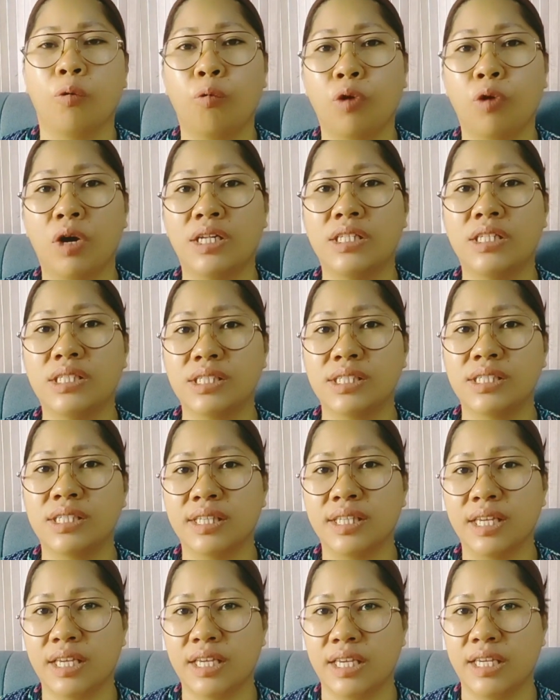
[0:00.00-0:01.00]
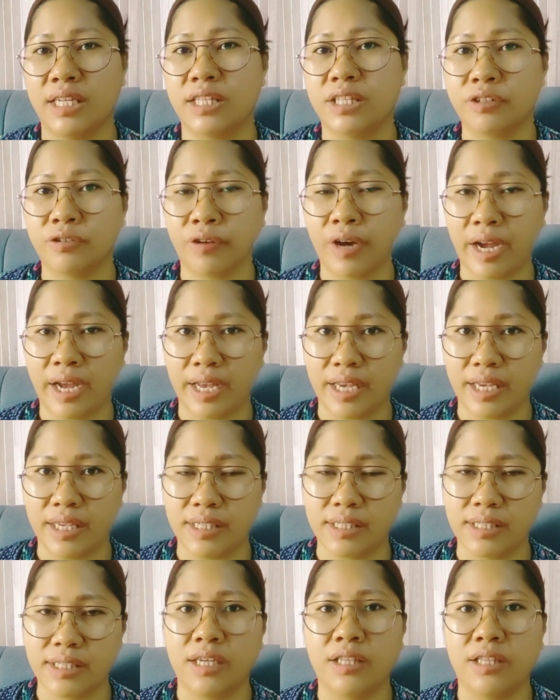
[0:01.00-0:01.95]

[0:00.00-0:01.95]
once they eat rice,